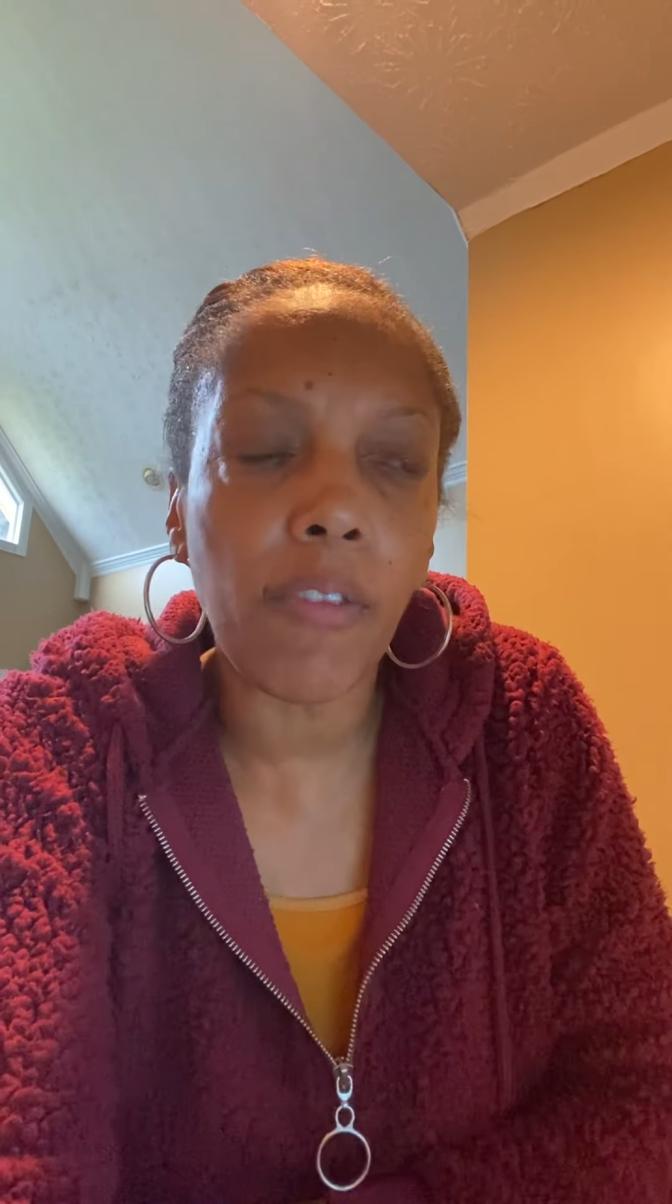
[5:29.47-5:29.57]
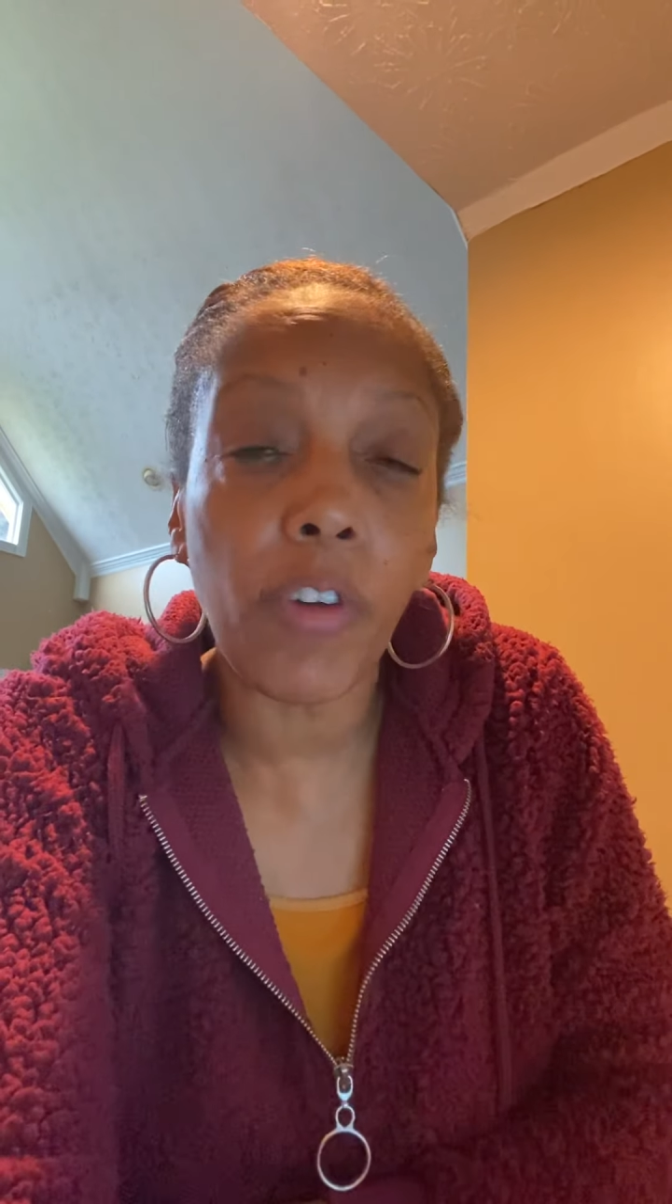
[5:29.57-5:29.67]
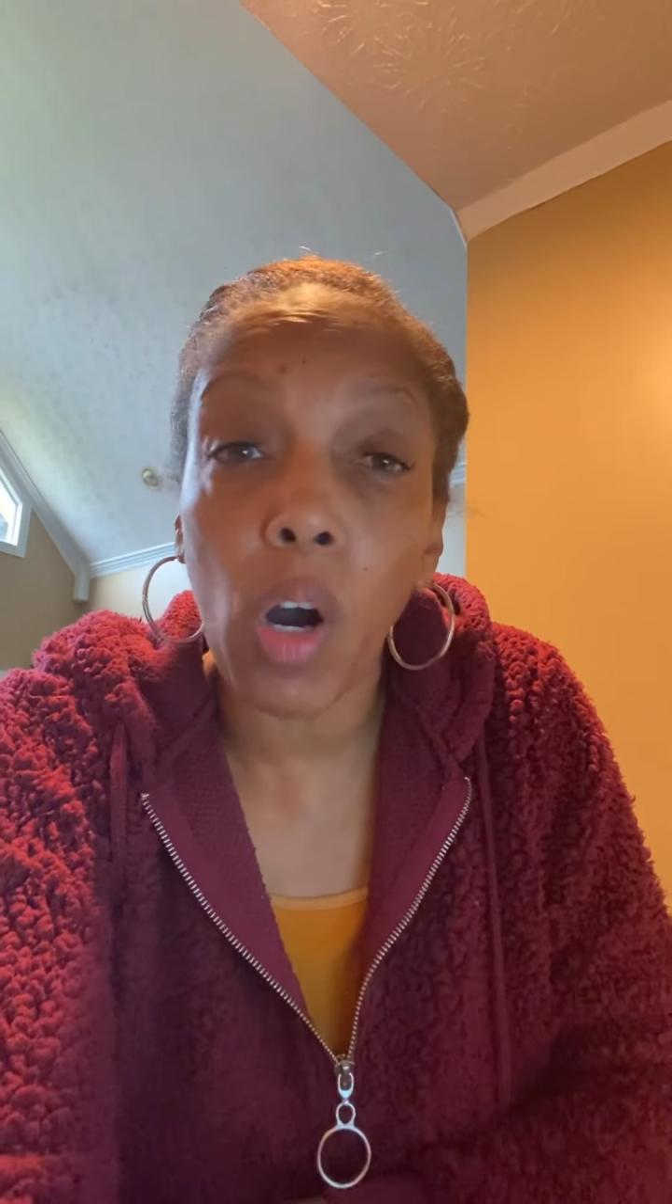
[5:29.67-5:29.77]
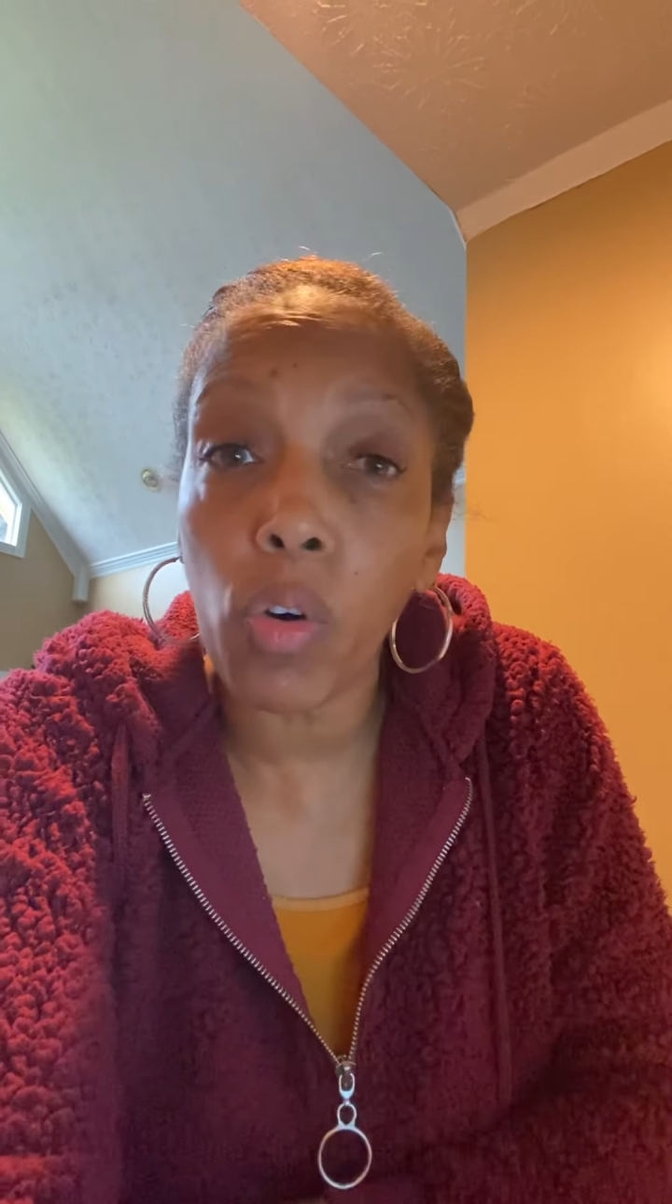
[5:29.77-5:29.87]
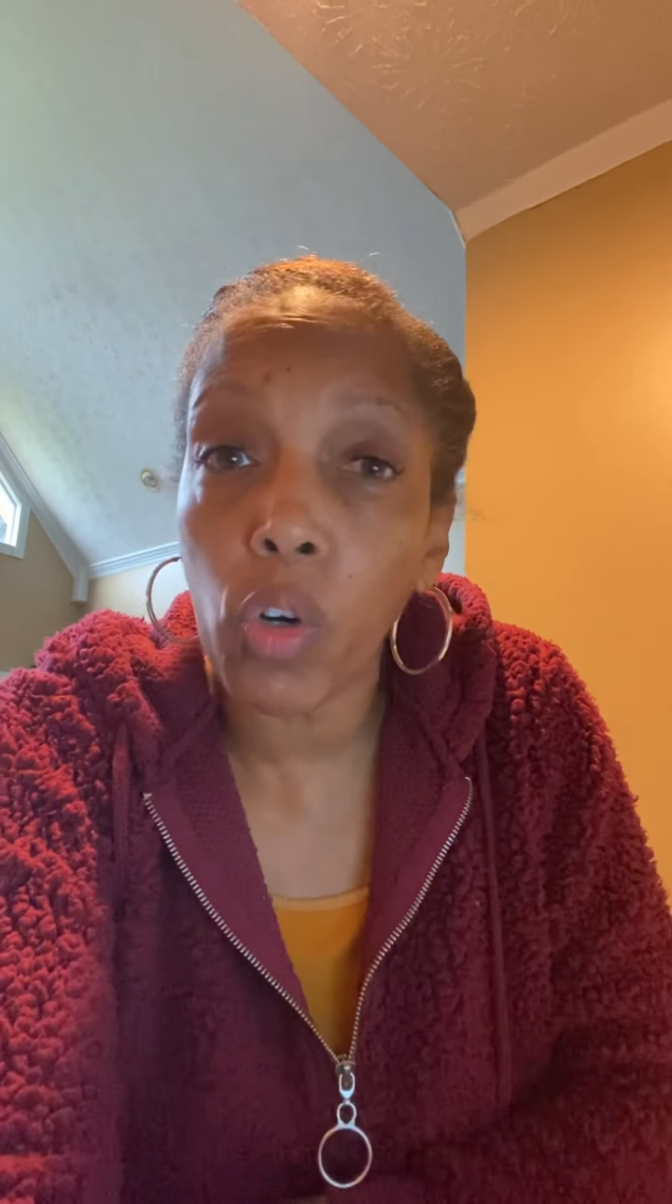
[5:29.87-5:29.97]

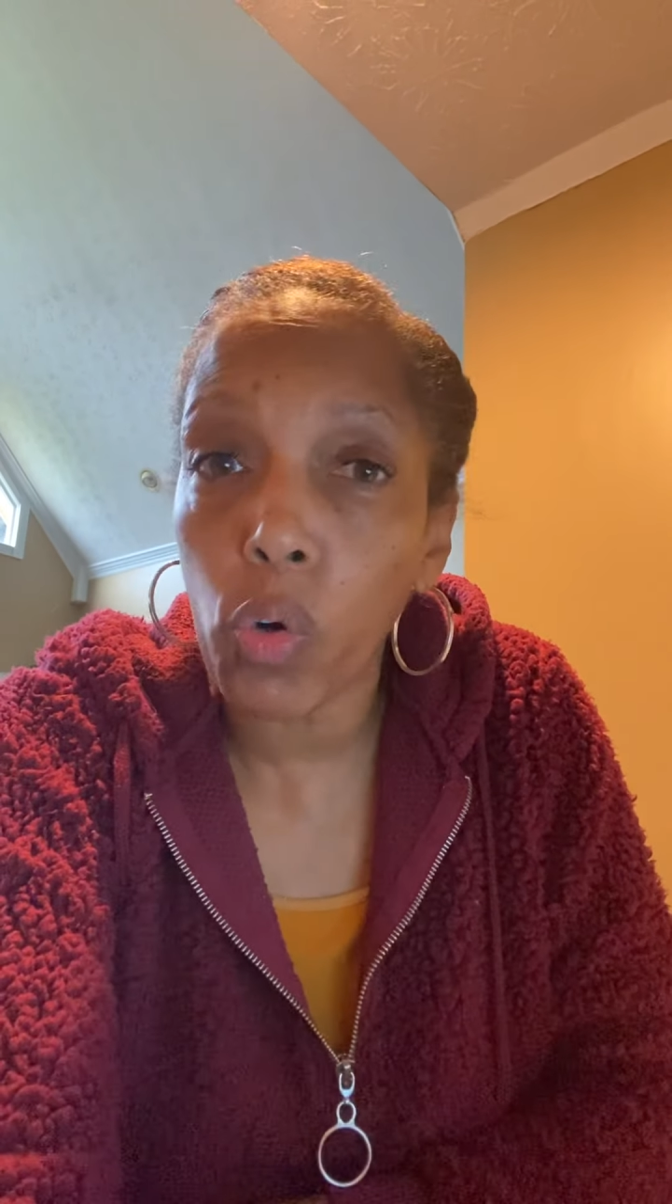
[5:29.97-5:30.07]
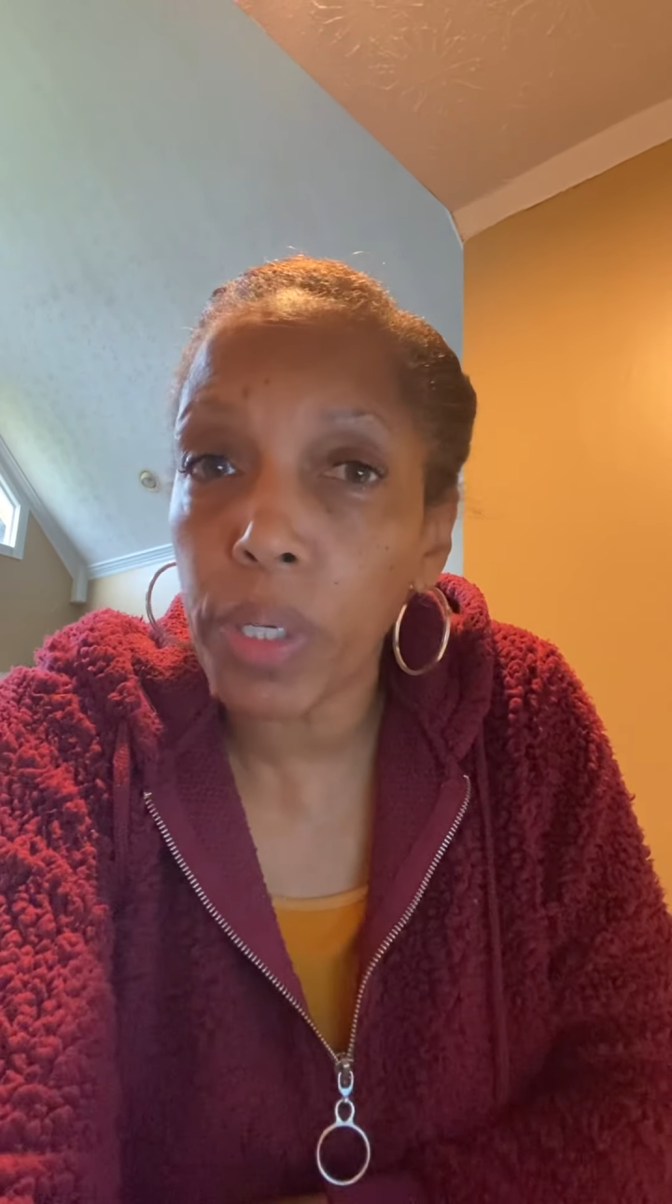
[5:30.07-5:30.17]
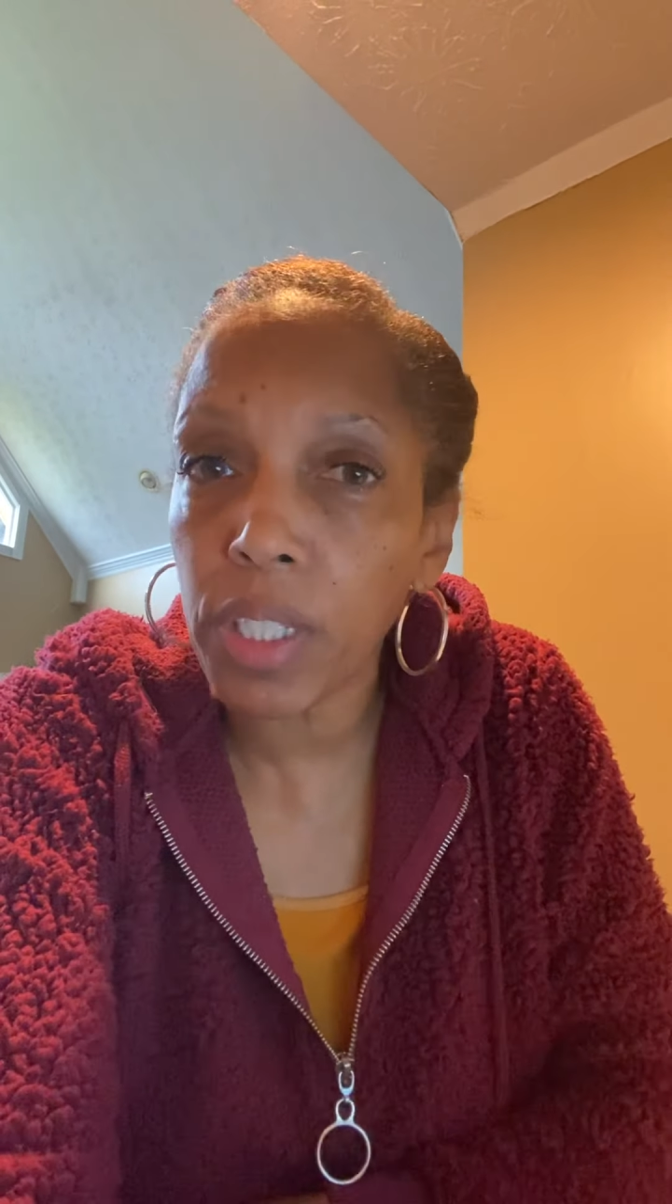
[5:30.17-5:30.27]
for ongoing